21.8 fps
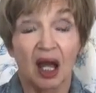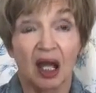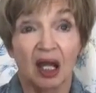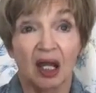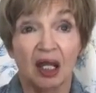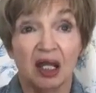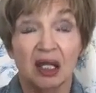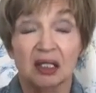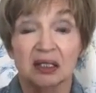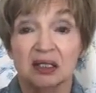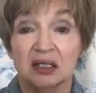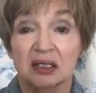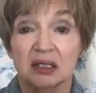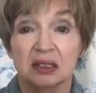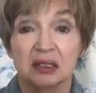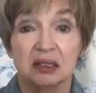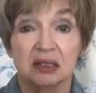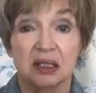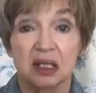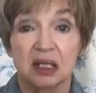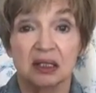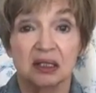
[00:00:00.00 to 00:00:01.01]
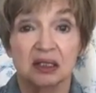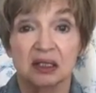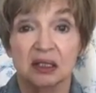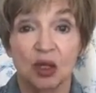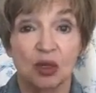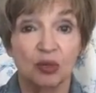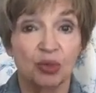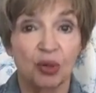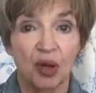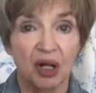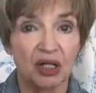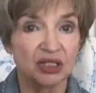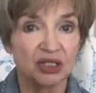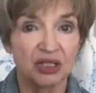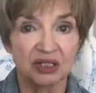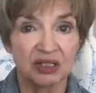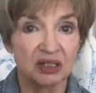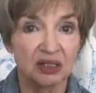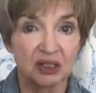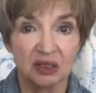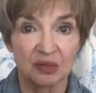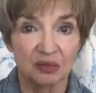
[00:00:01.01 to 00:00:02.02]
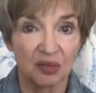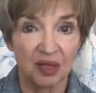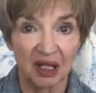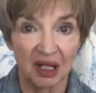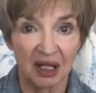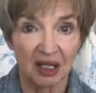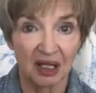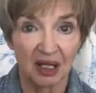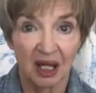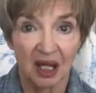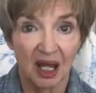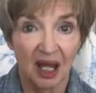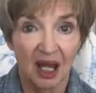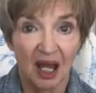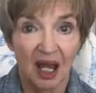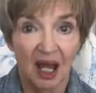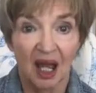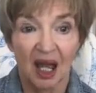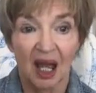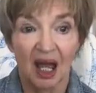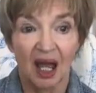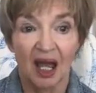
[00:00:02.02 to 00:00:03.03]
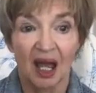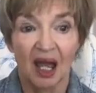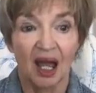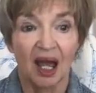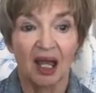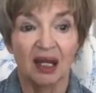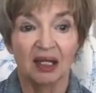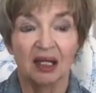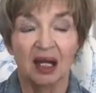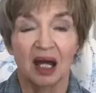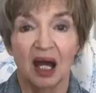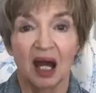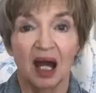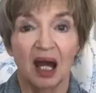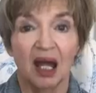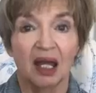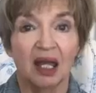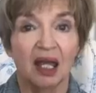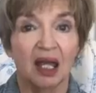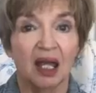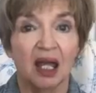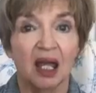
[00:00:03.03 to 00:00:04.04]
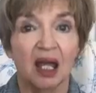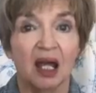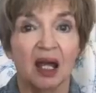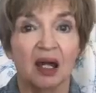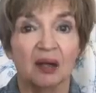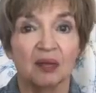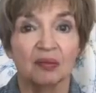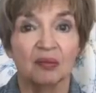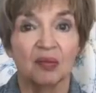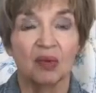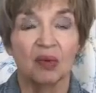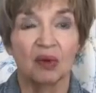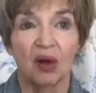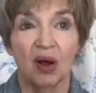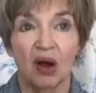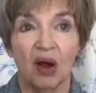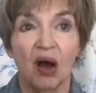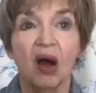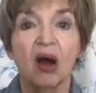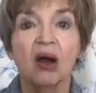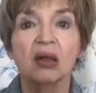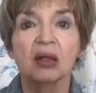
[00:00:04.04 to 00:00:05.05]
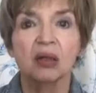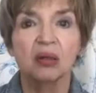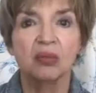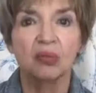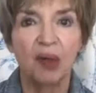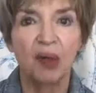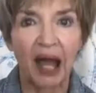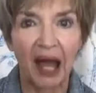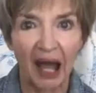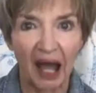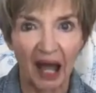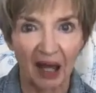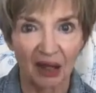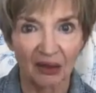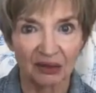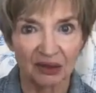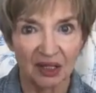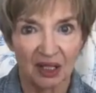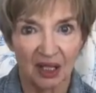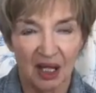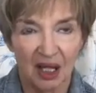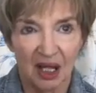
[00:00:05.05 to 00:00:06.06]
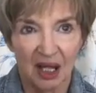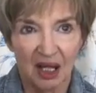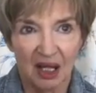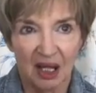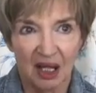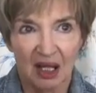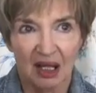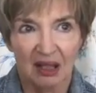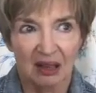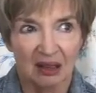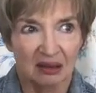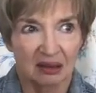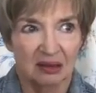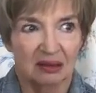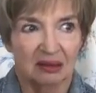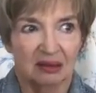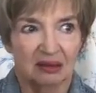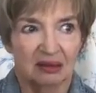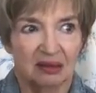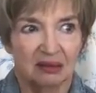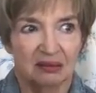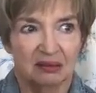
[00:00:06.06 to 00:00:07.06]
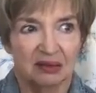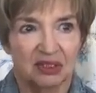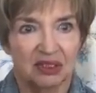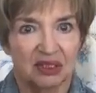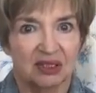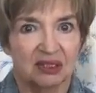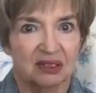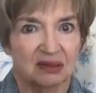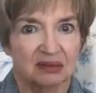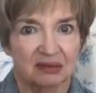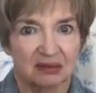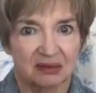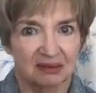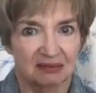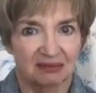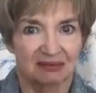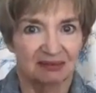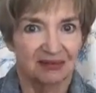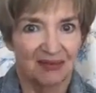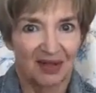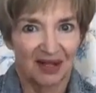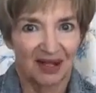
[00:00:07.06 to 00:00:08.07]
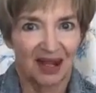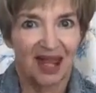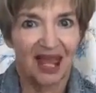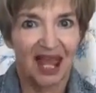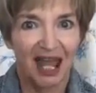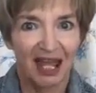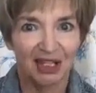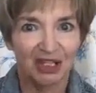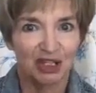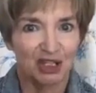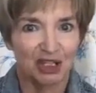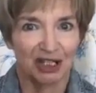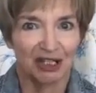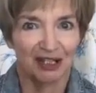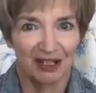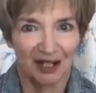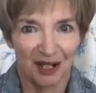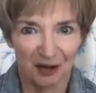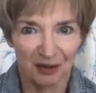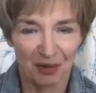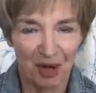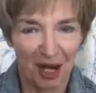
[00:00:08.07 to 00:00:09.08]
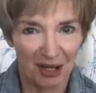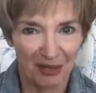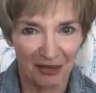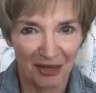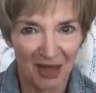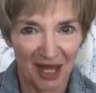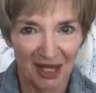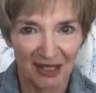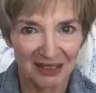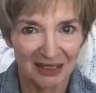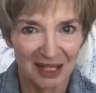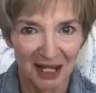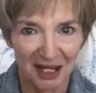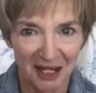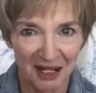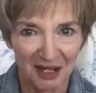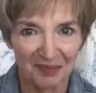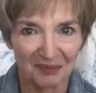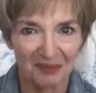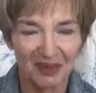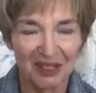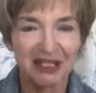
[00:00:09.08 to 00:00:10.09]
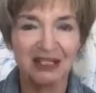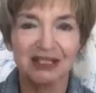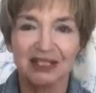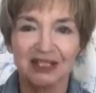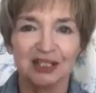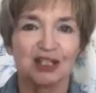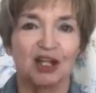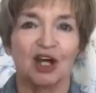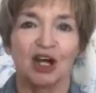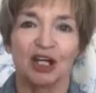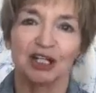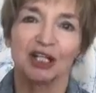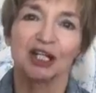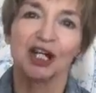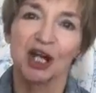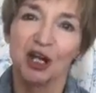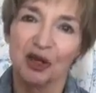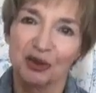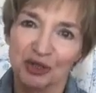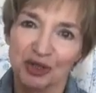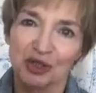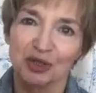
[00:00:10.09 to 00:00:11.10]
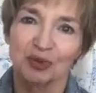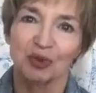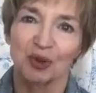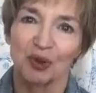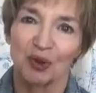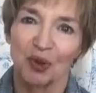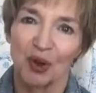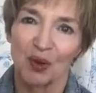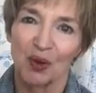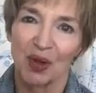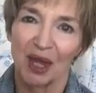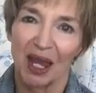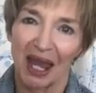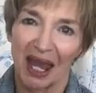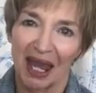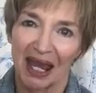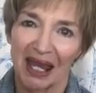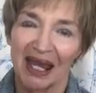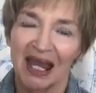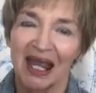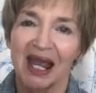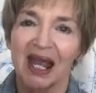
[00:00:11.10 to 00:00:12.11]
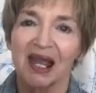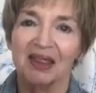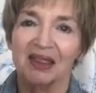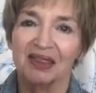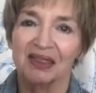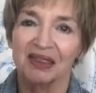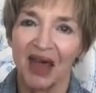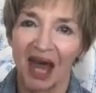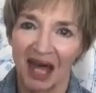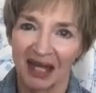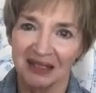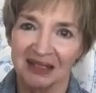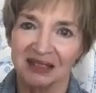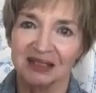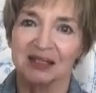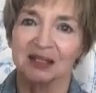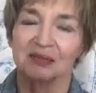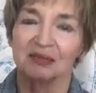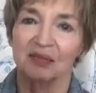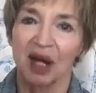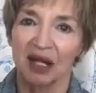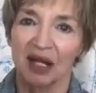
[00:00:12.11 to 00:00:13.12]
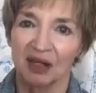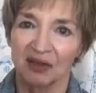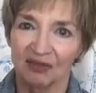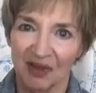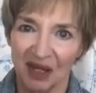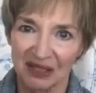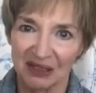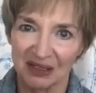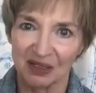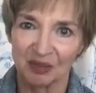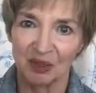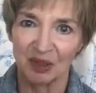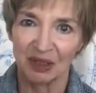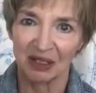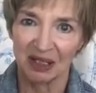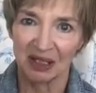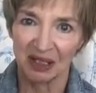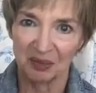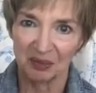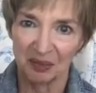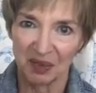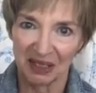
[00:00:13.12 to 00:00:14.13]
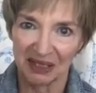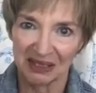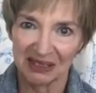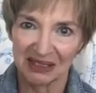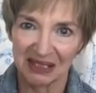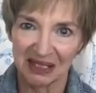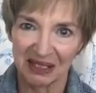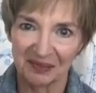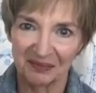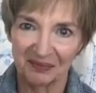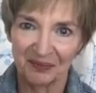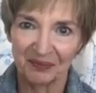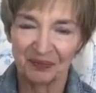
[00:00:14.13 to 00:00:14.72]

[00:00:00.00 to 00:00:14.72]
It's so precious to me, and I am all about just hedging around that time. It's a non-negotiable. Okay, that's my investment in Mitzi.